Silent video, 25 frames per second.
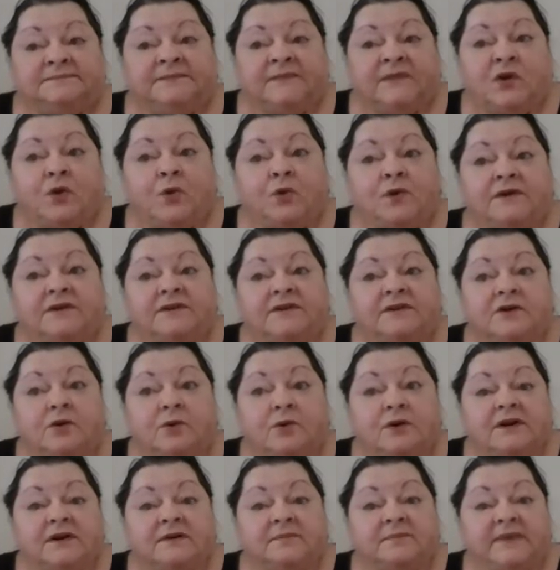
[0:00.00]
corner to
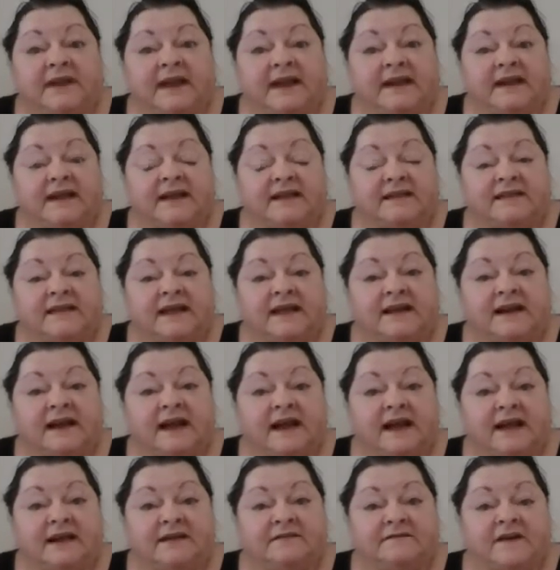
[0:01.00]
corner blanket that
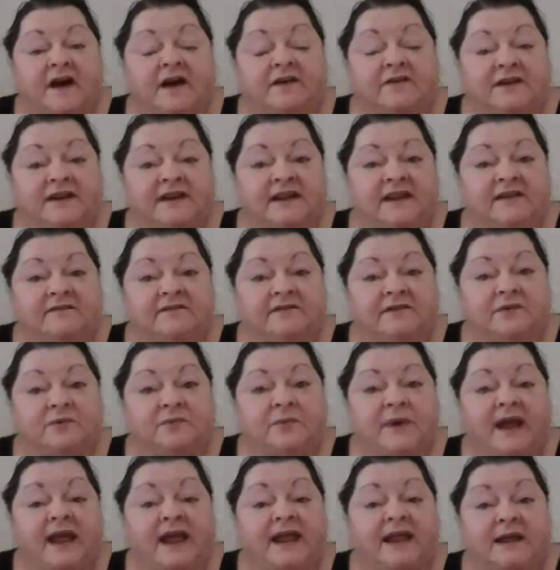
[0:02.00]
I've already given
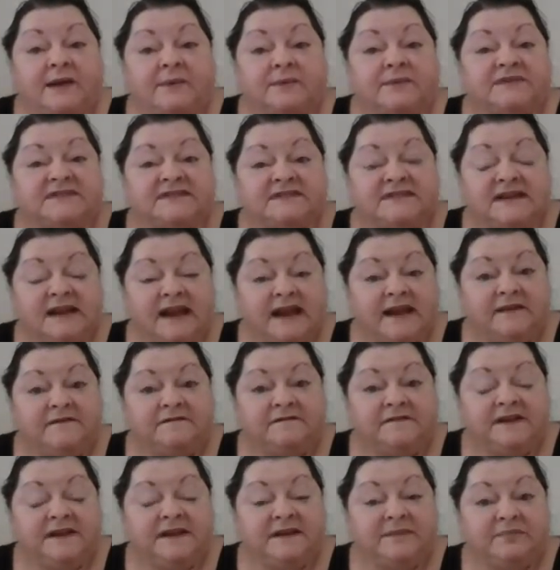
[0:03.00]
away, it was
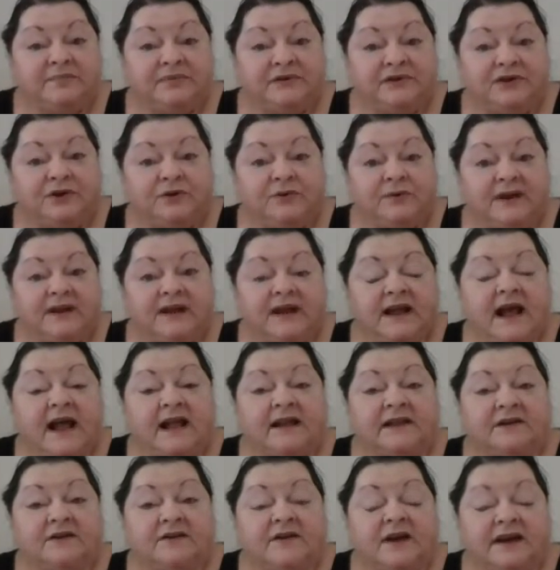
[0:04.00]
navy blue in
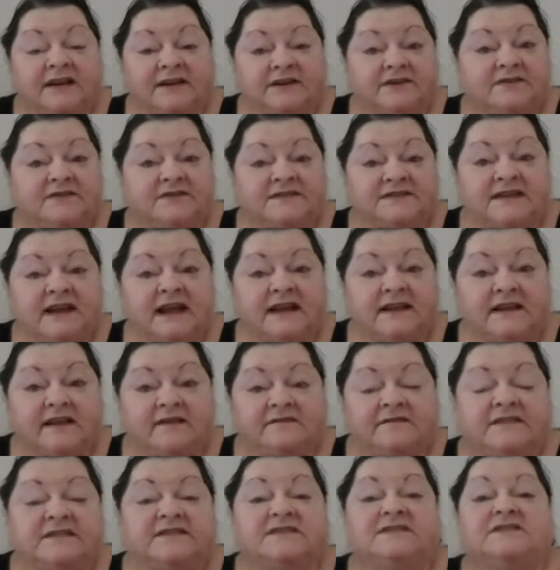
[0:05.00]
color. I
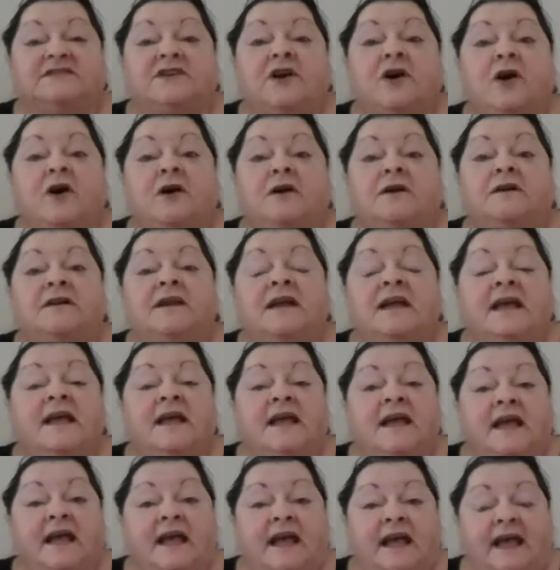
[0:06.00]
love this yarn,
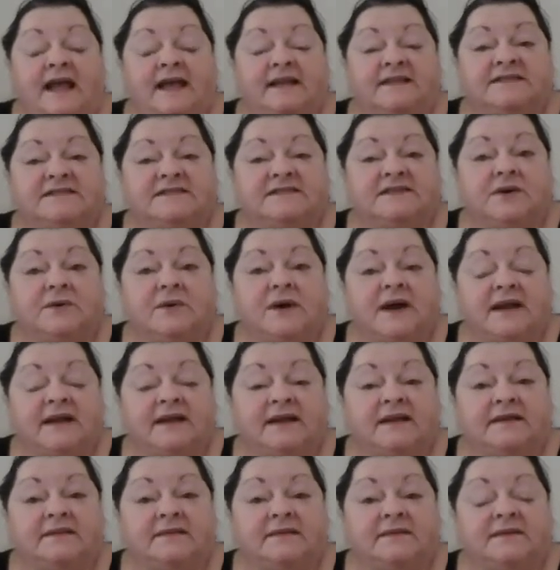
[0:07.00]
and so
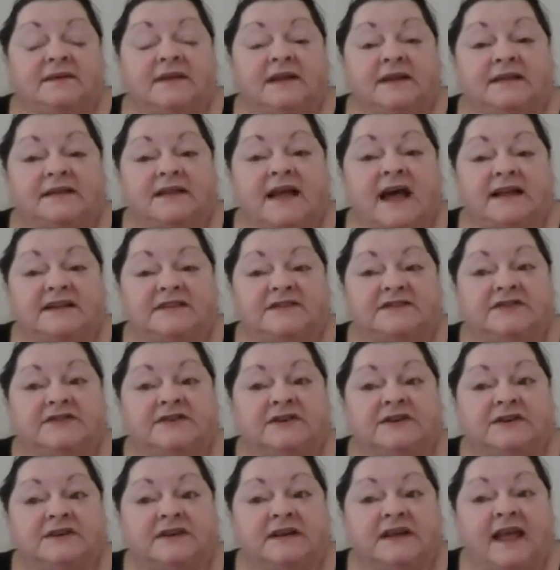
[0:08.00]
that
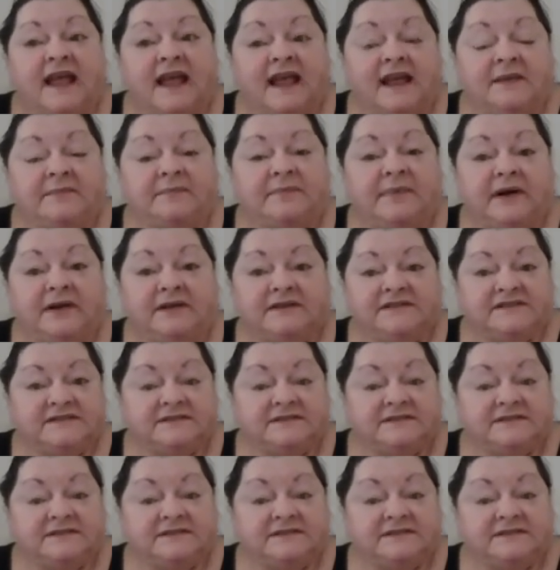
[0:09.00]
took 8 balls